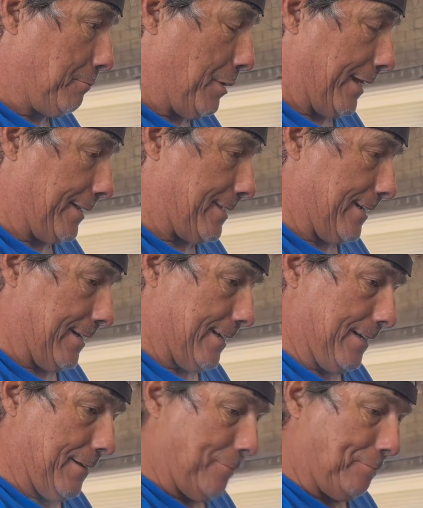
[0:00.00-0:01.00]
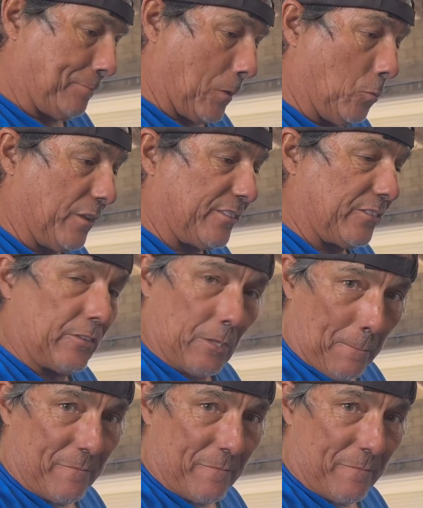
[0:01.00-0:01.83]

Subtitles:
but with some